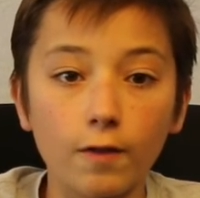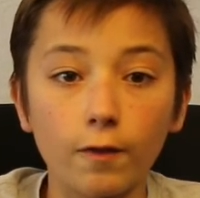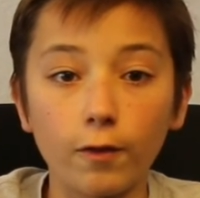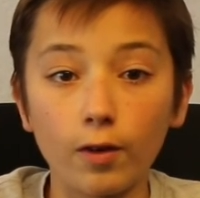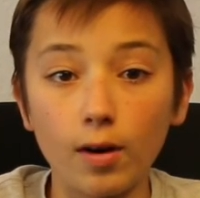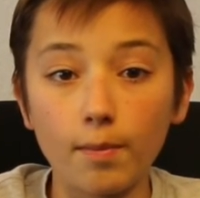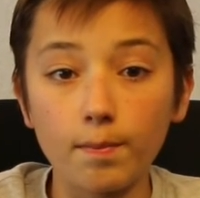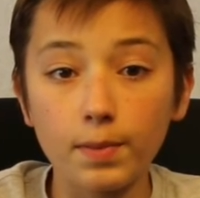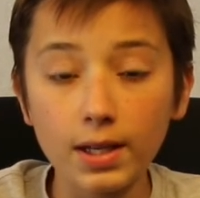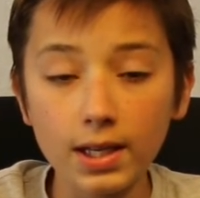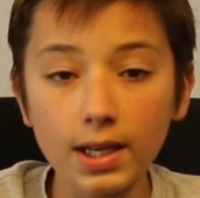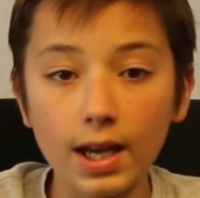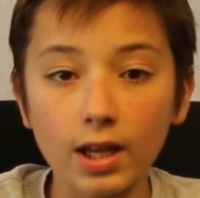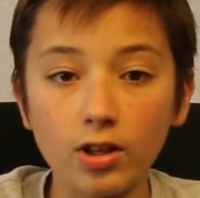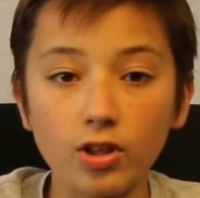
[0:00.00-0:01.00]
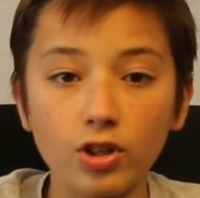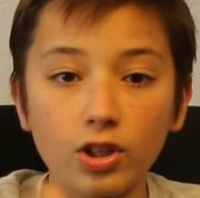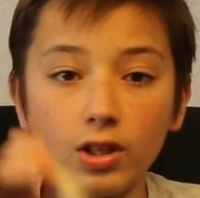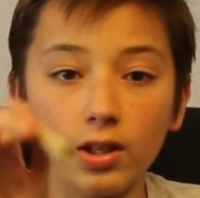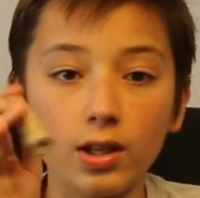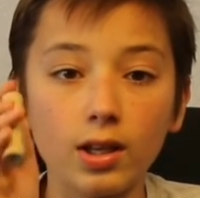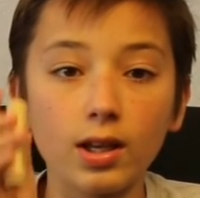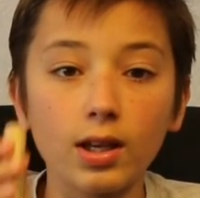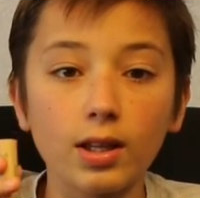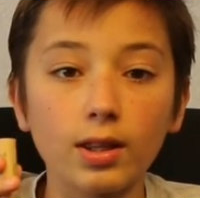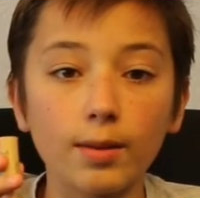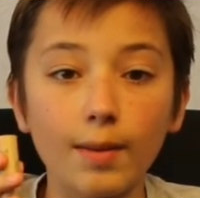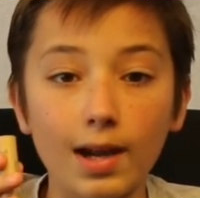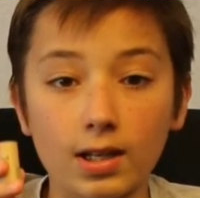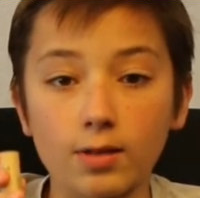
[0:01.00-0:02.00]
For a B engine,
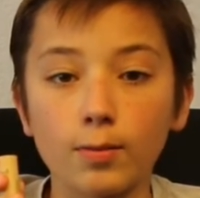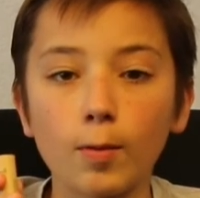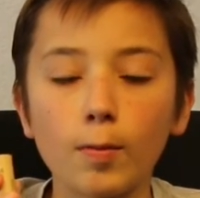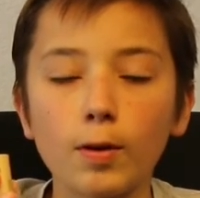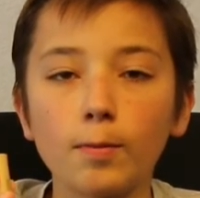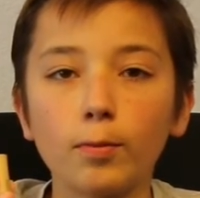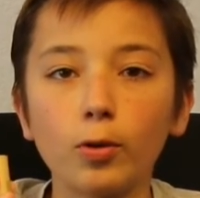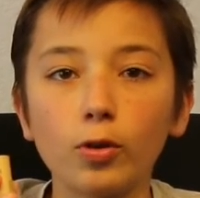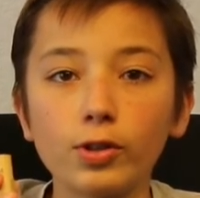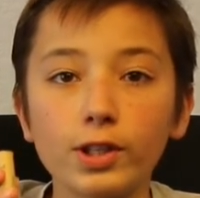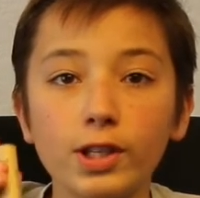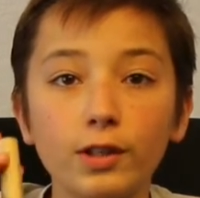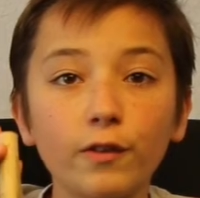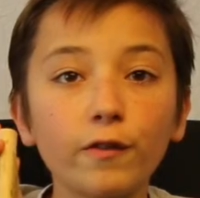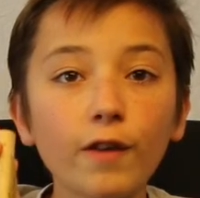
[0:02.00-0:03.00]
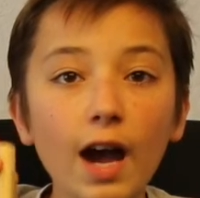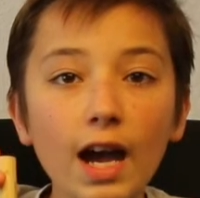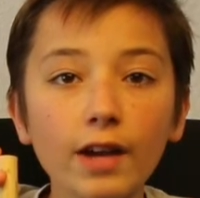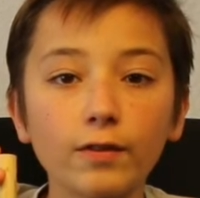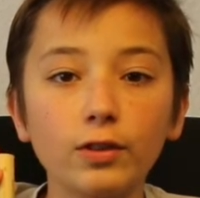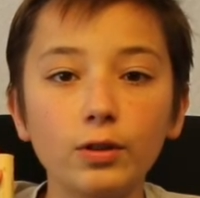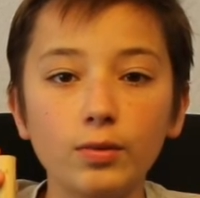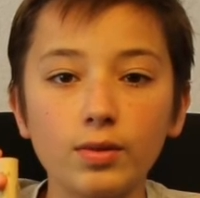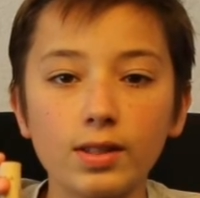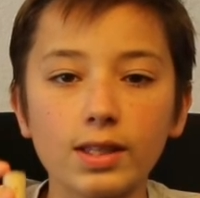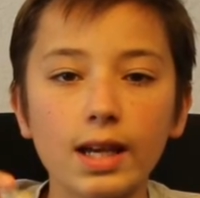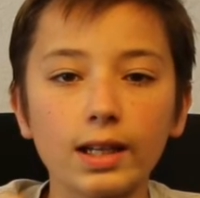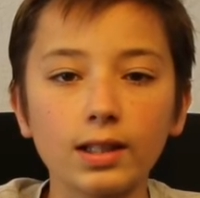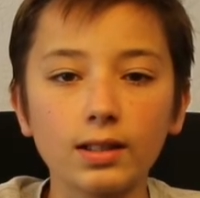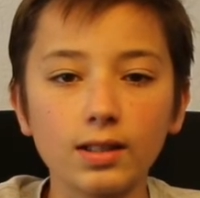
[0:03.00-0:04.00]
the maximum impulse is 5 newton
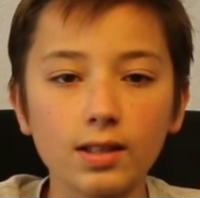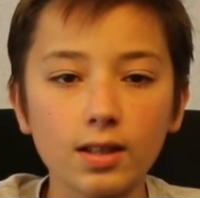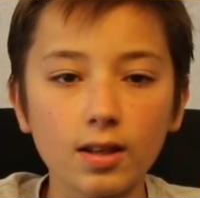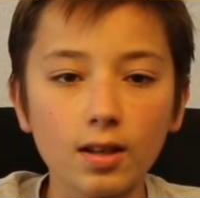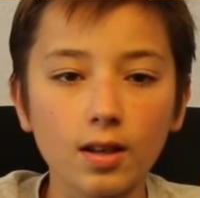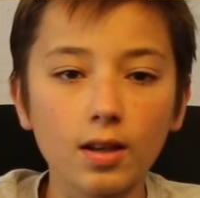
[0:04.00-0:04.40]
seconds.